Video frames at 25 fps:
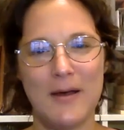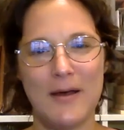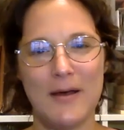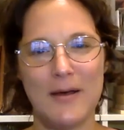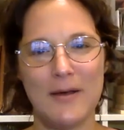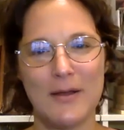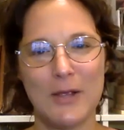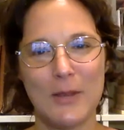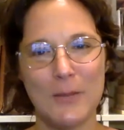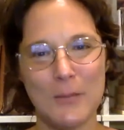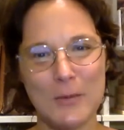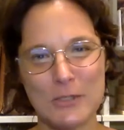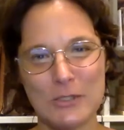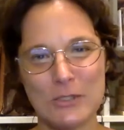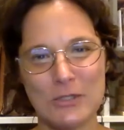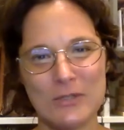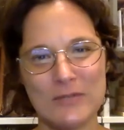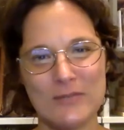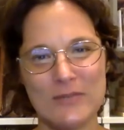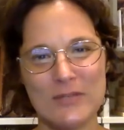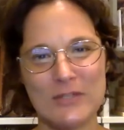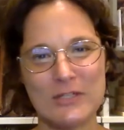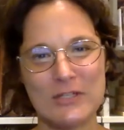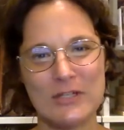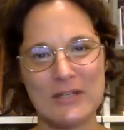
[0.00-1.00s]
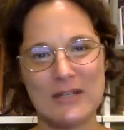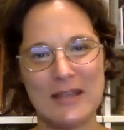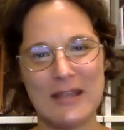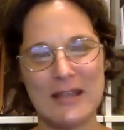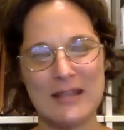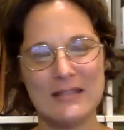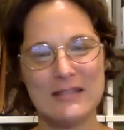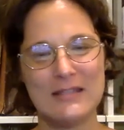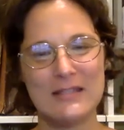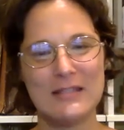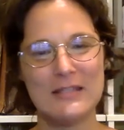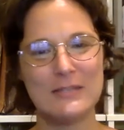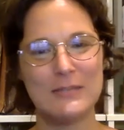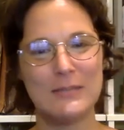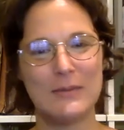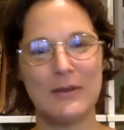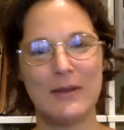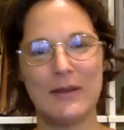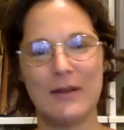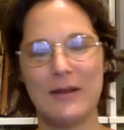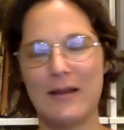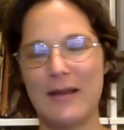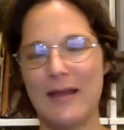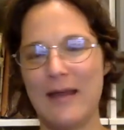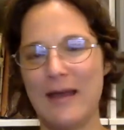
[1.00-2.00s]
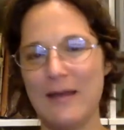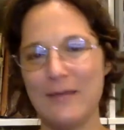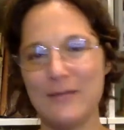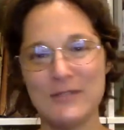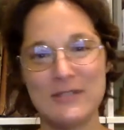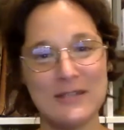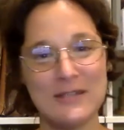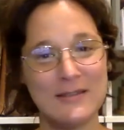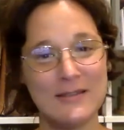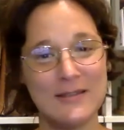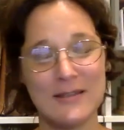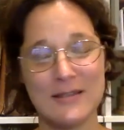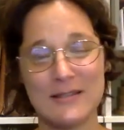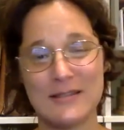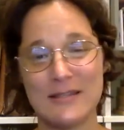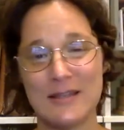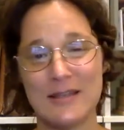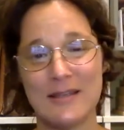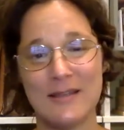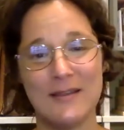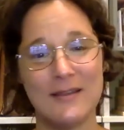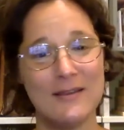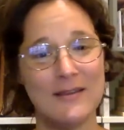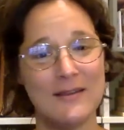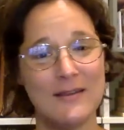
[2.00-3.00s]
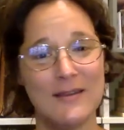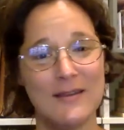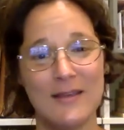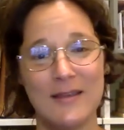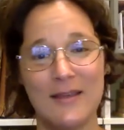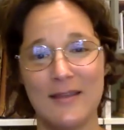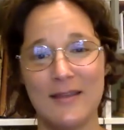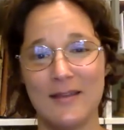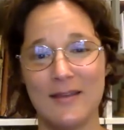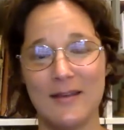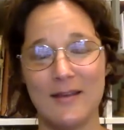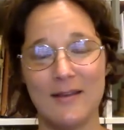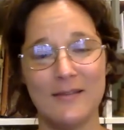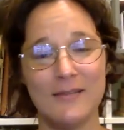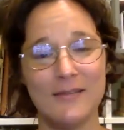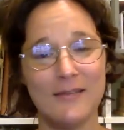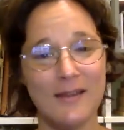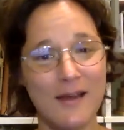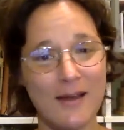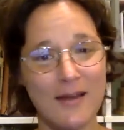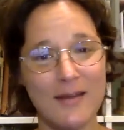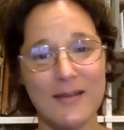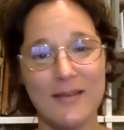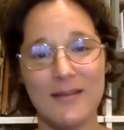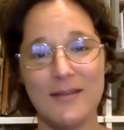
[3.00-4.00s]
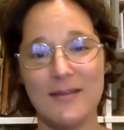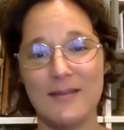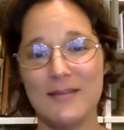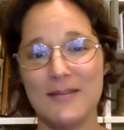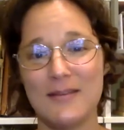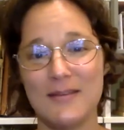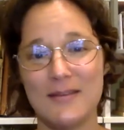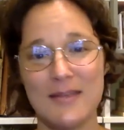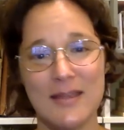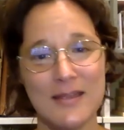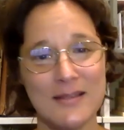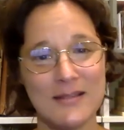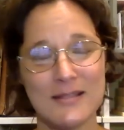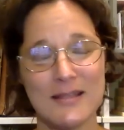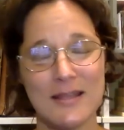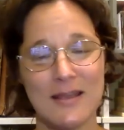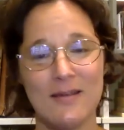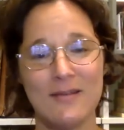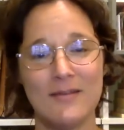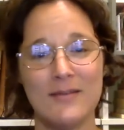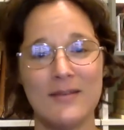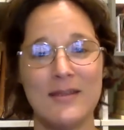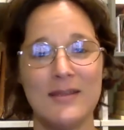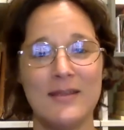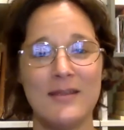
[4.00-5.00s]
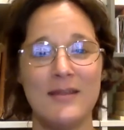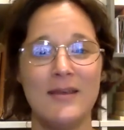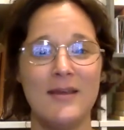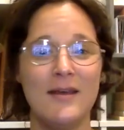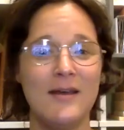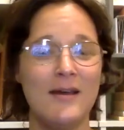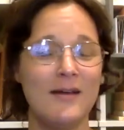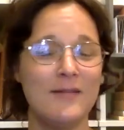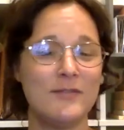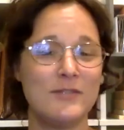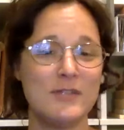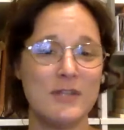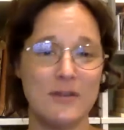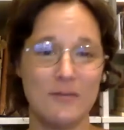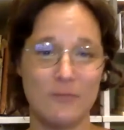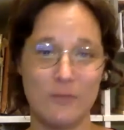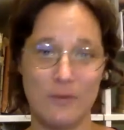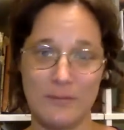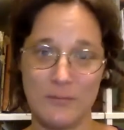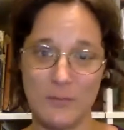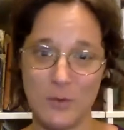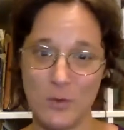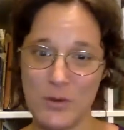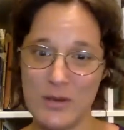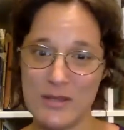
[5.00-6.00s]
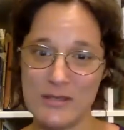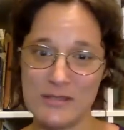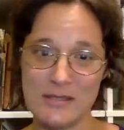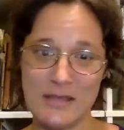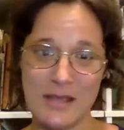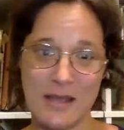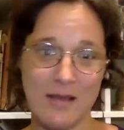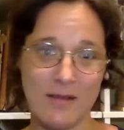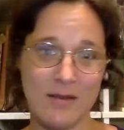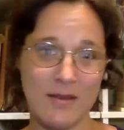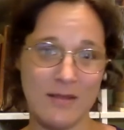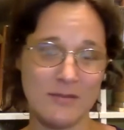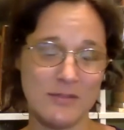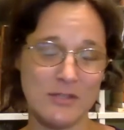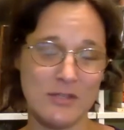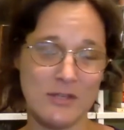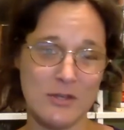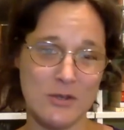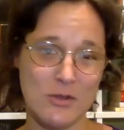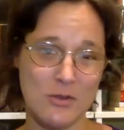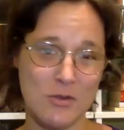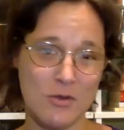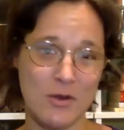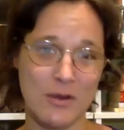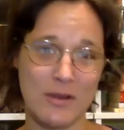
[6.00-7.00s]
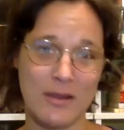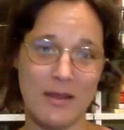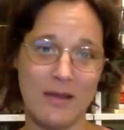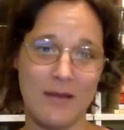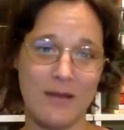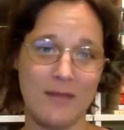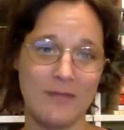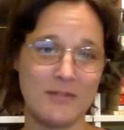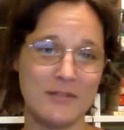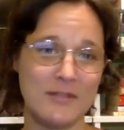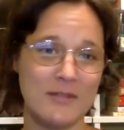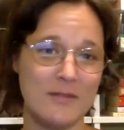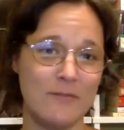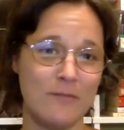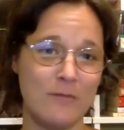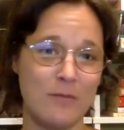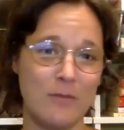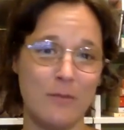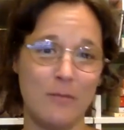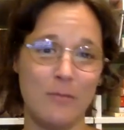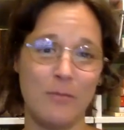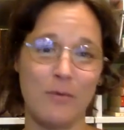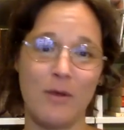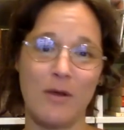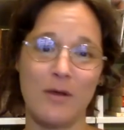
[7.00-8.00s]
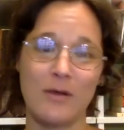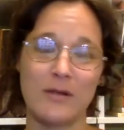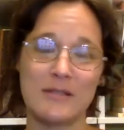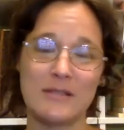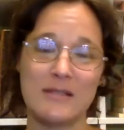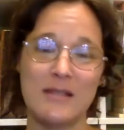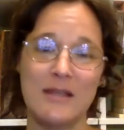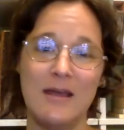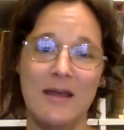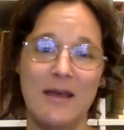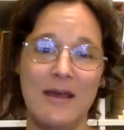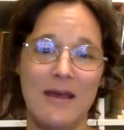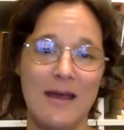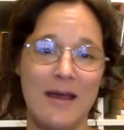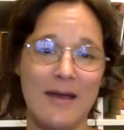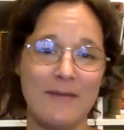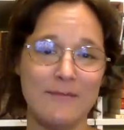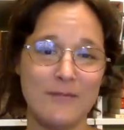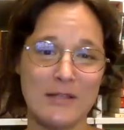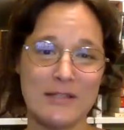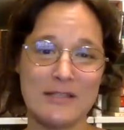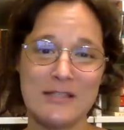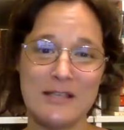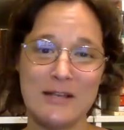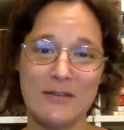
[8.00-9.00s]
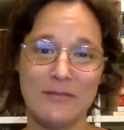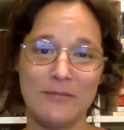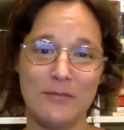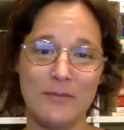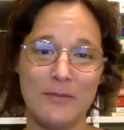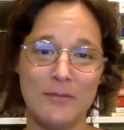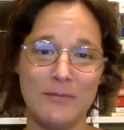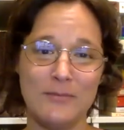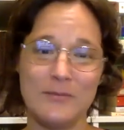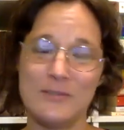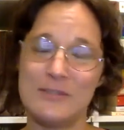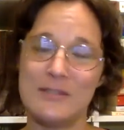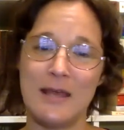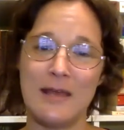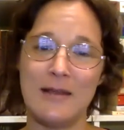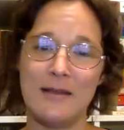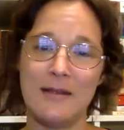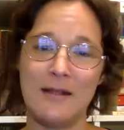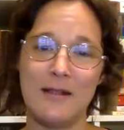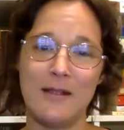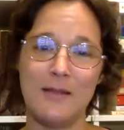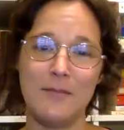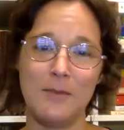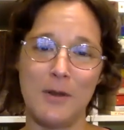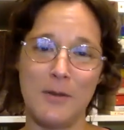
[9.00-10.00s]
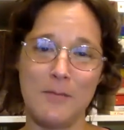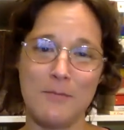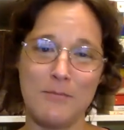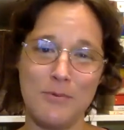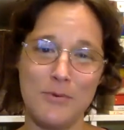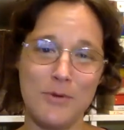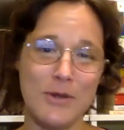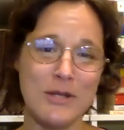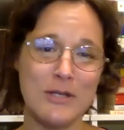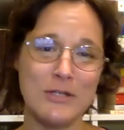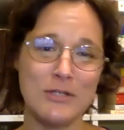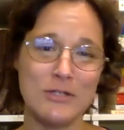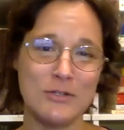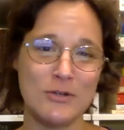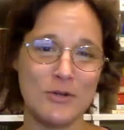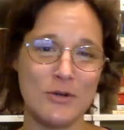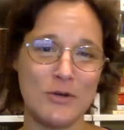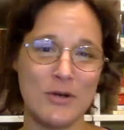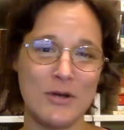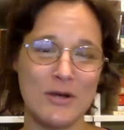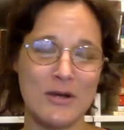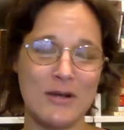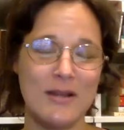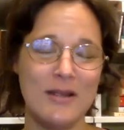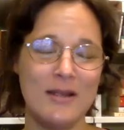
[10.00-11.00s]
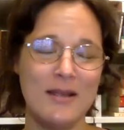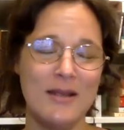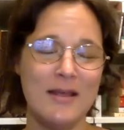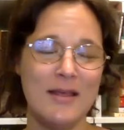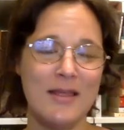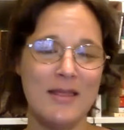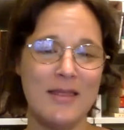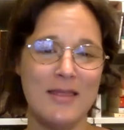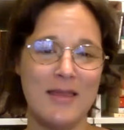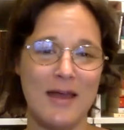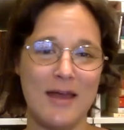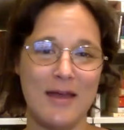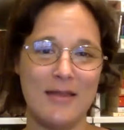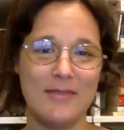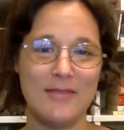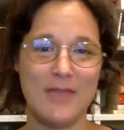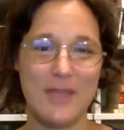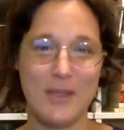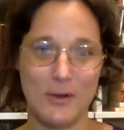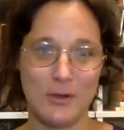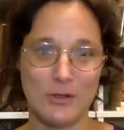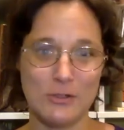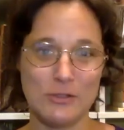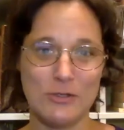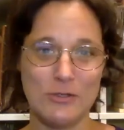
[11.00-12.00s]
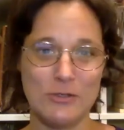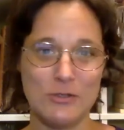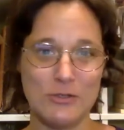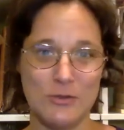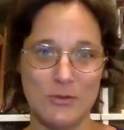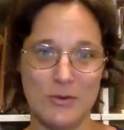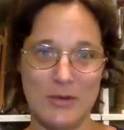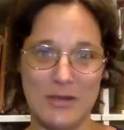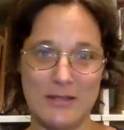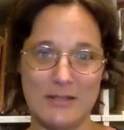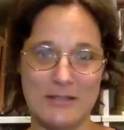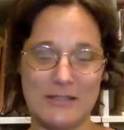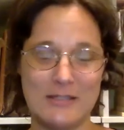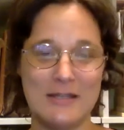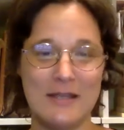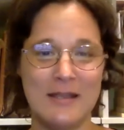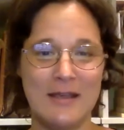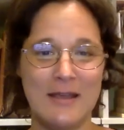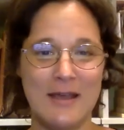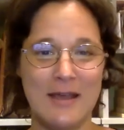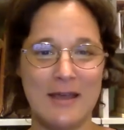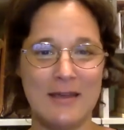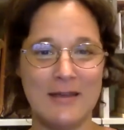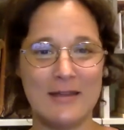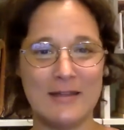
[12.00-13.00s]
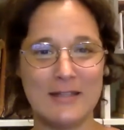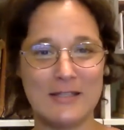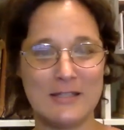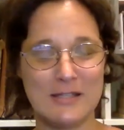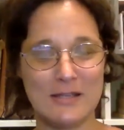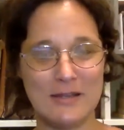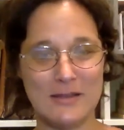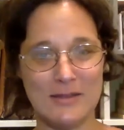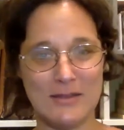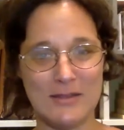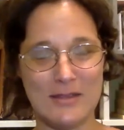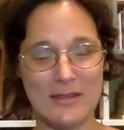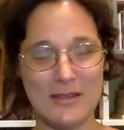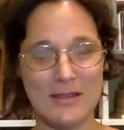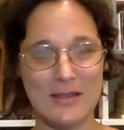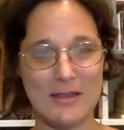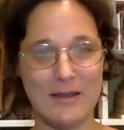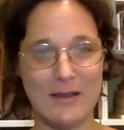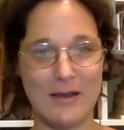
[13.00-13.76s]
commercial division cases, but I have seen this in a lot in Kings County. I've seen it from Queens County. I've seen New York County. I've seen it from the Bronx. Have not seen it from Staten Island, but I'm pretty sure that they also do it. And it's the